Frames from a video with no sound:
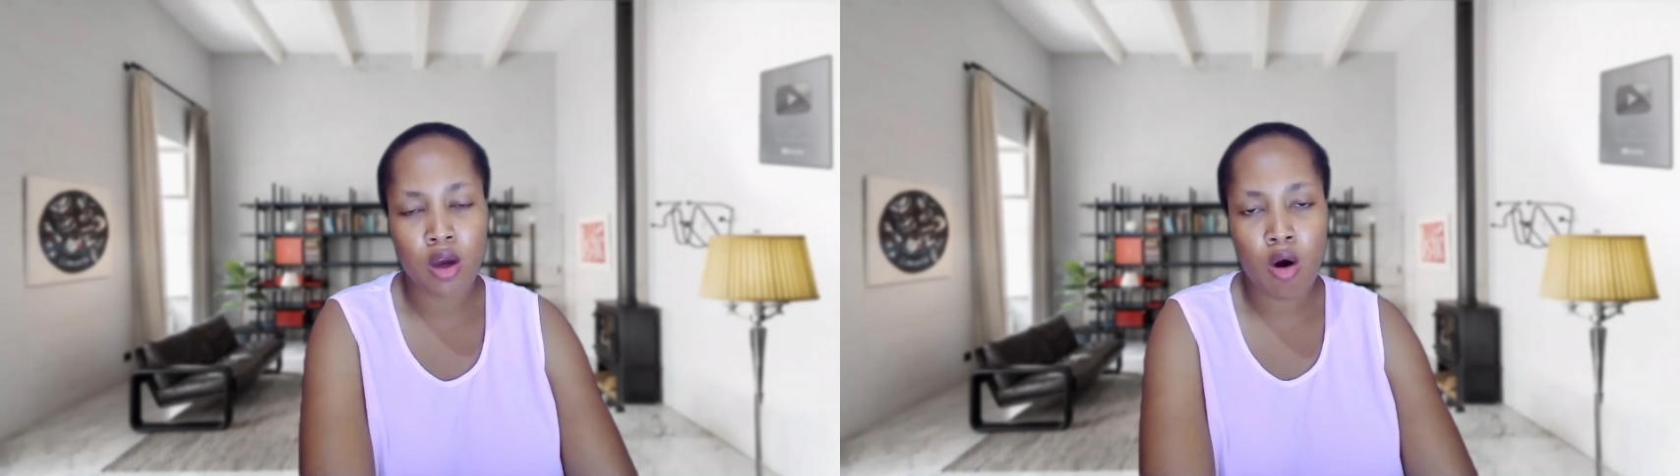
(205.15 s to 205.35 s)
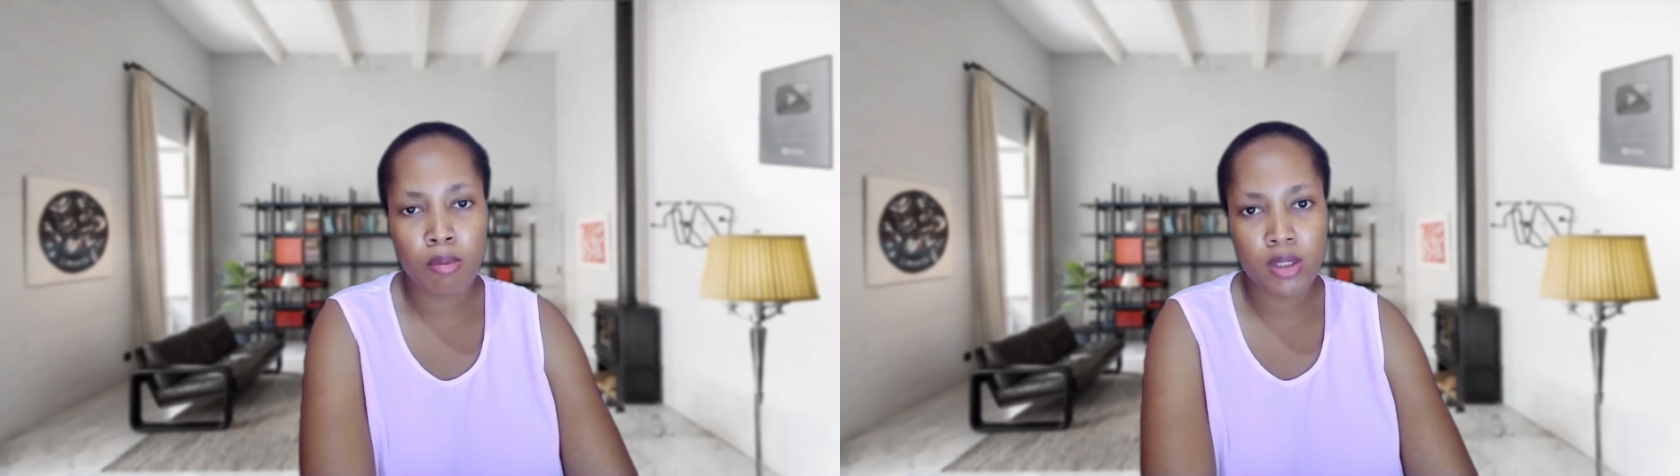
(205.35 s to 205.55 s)

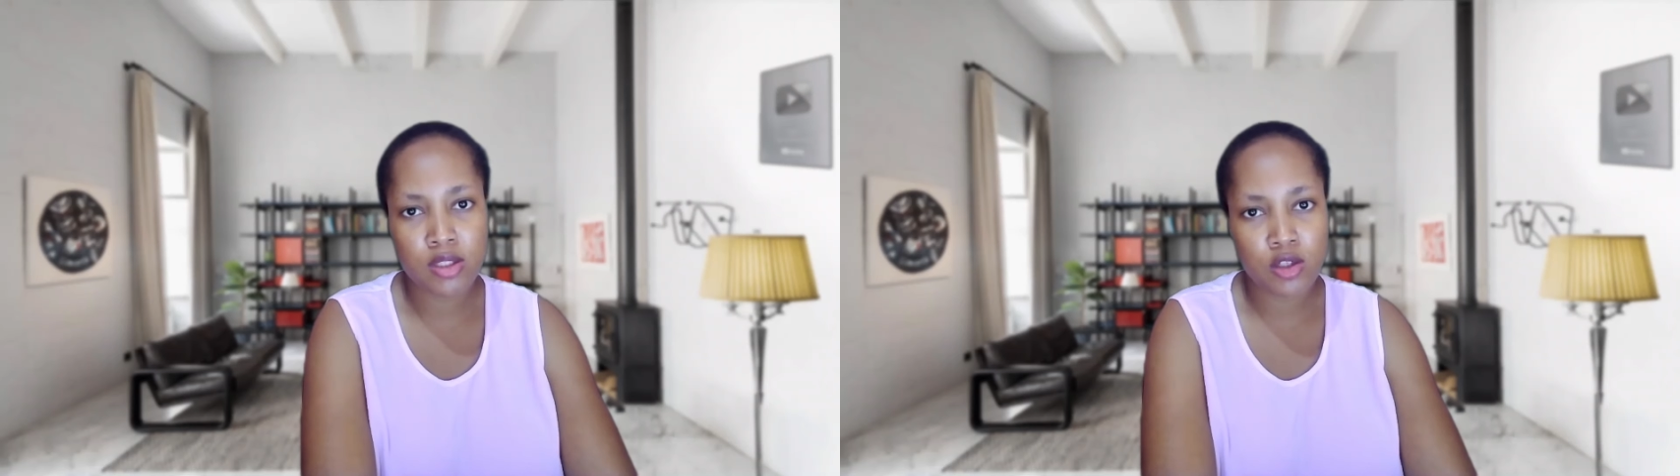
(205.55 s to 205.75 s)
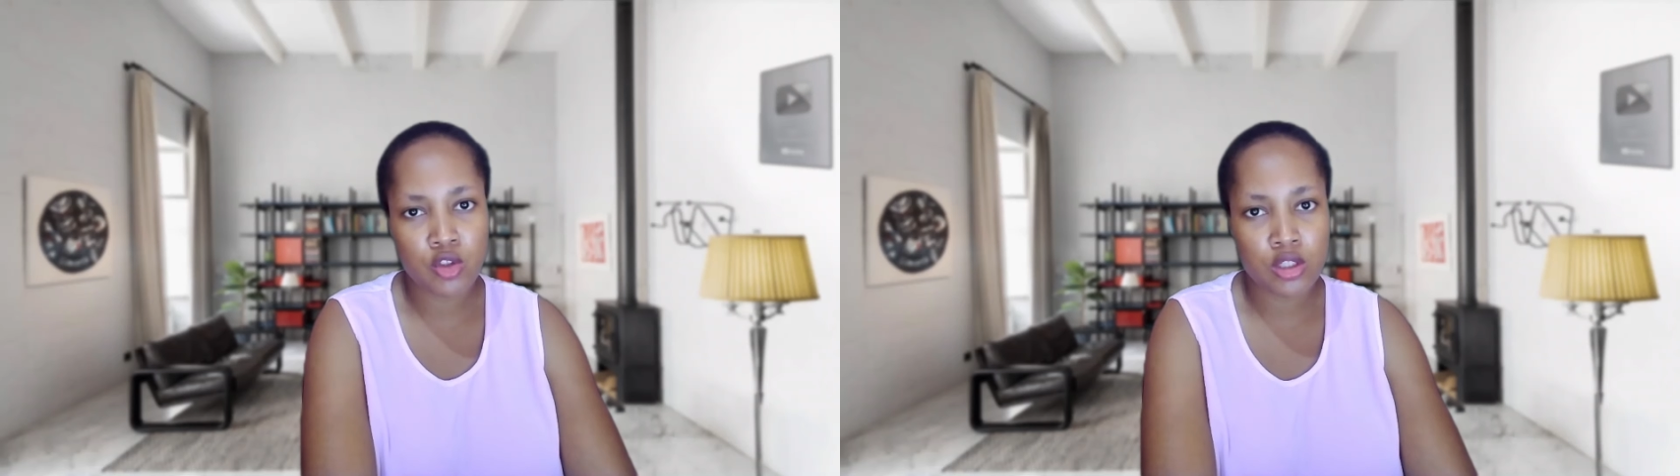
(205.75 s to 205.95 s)
comment
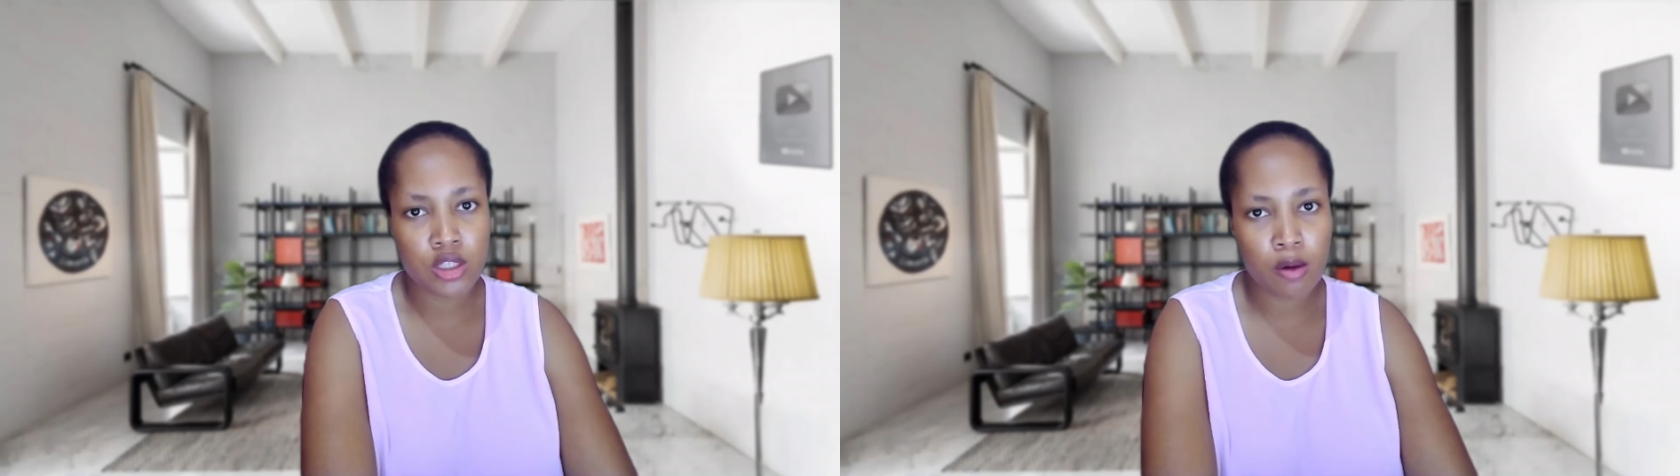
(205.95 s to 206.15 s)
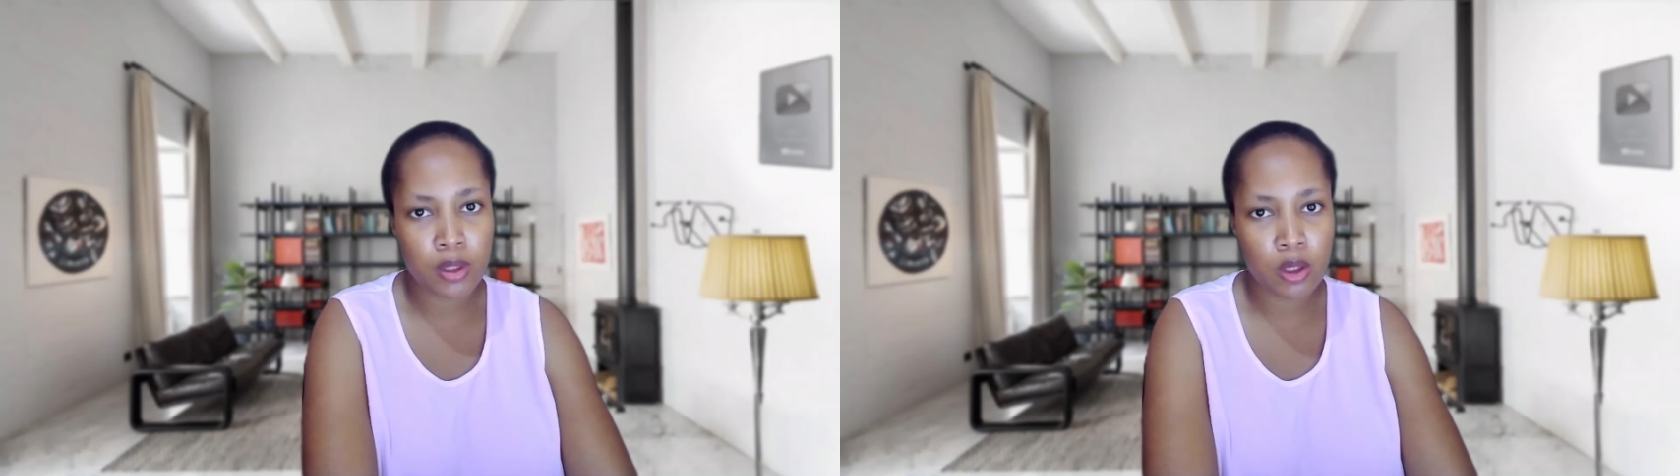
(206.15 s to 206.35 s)
section
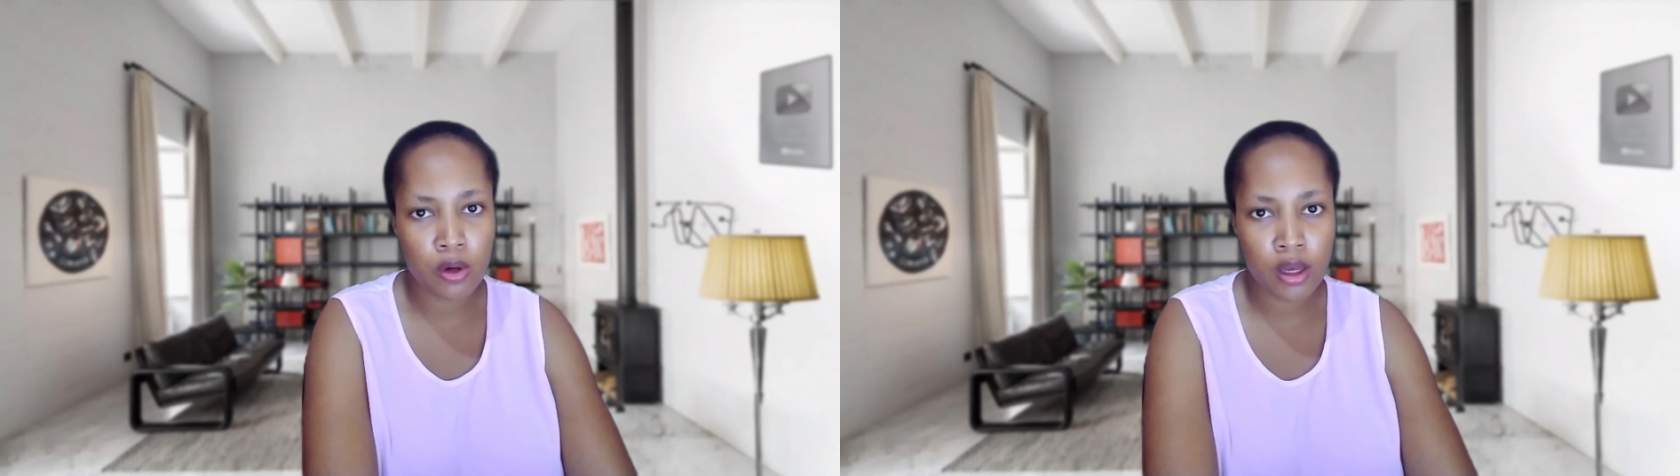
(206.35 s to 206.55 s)
down below